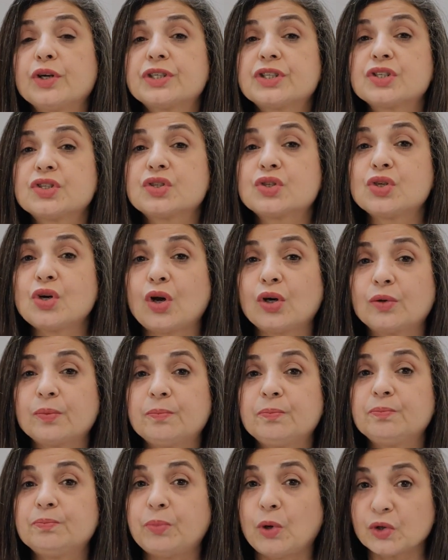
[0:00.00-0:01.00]
it is not
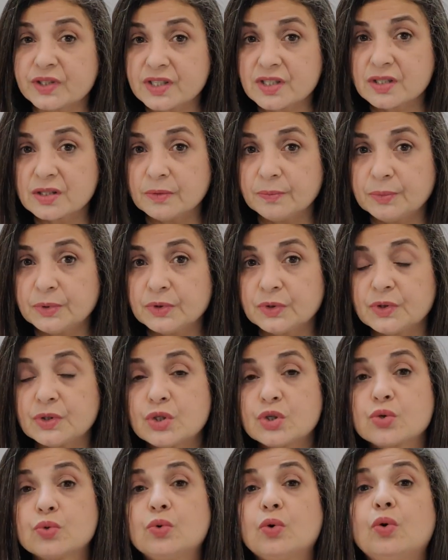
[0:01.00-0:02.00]
possible
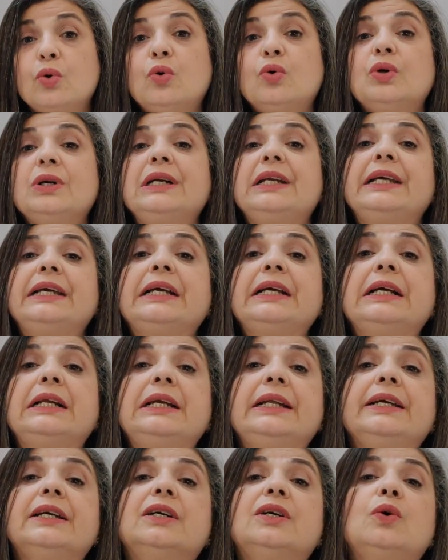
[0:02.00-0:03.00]
to only
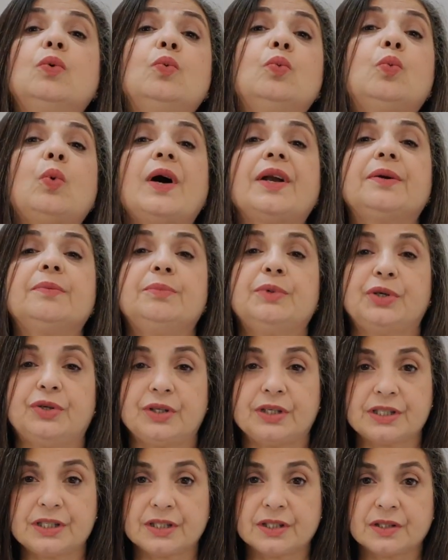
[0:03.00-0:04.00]
clear one
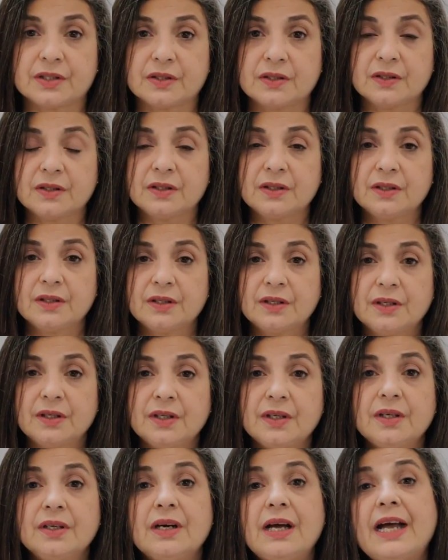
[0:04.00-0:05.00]
meridian.
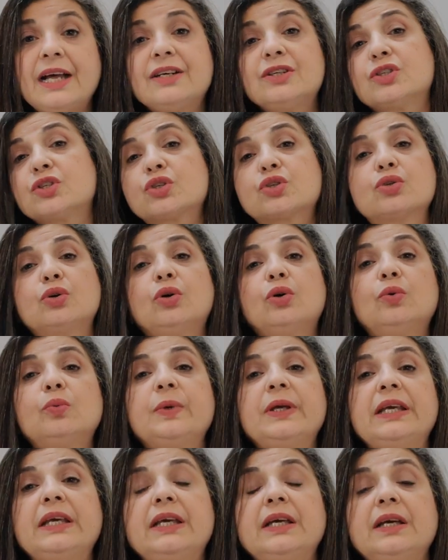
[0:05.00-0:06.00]
And so
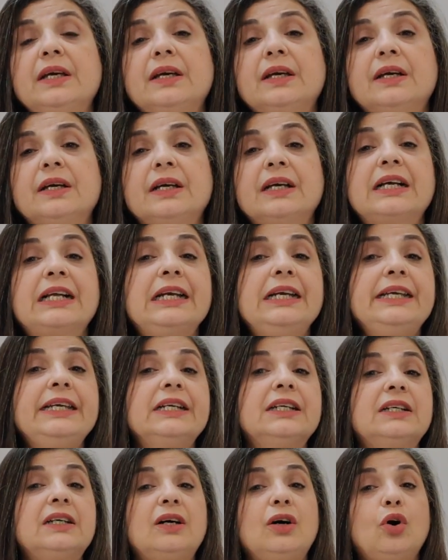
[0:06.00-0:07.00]
we
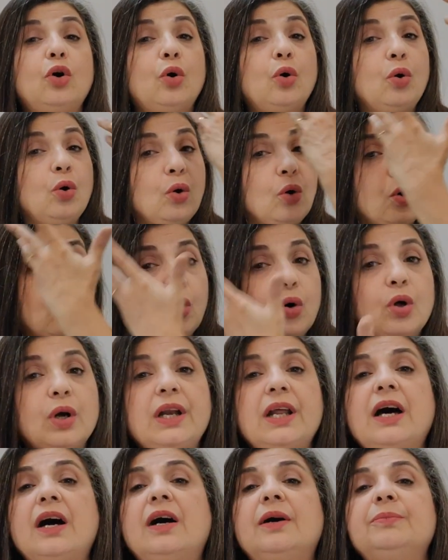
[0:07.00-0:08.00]
clear all
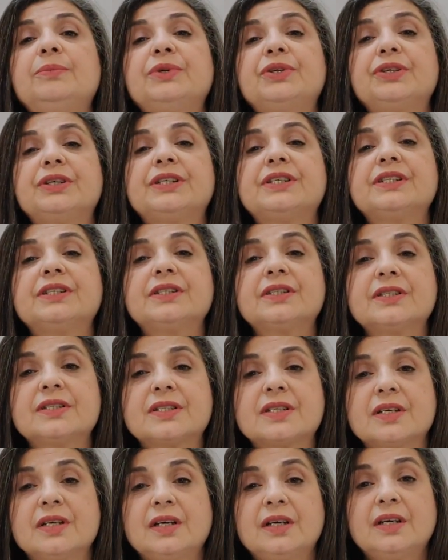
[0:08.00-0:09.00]
our
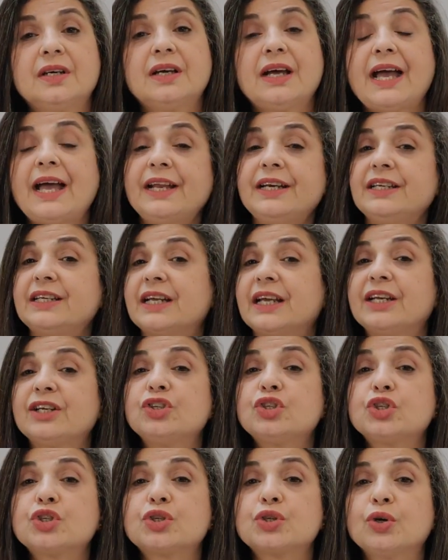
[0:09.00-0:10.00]
meridians and
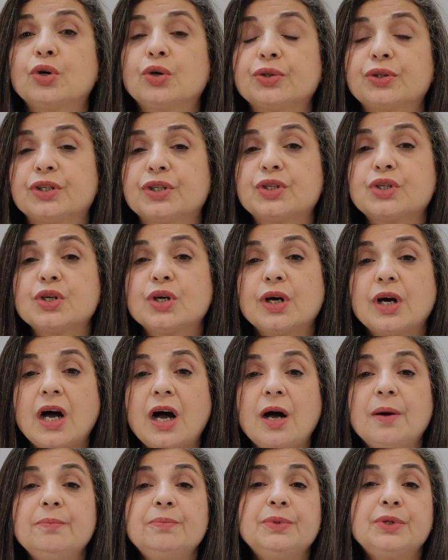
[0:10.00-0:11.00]
ensure that
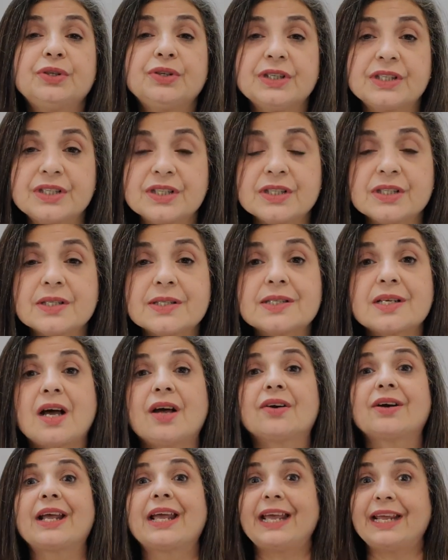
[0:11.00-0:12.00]
our meridians
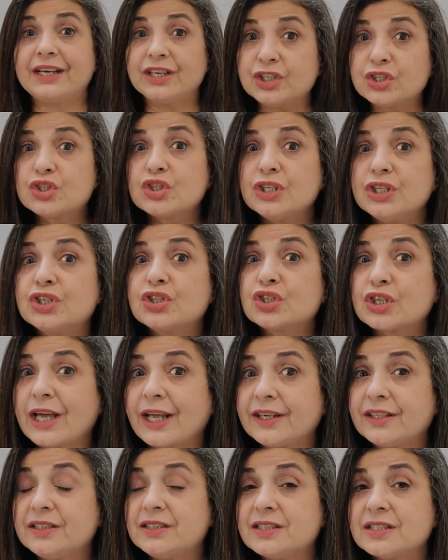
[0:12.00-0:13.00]
are energy
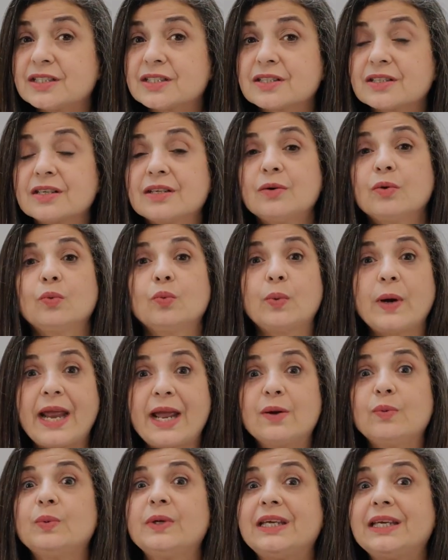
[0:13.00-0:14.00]
channels
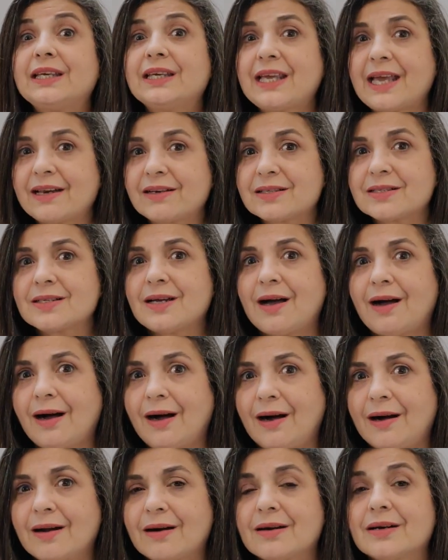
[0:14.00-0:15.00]
where we get
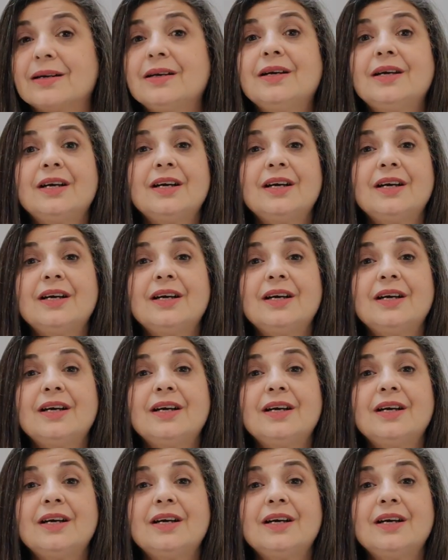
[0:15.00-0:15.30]
our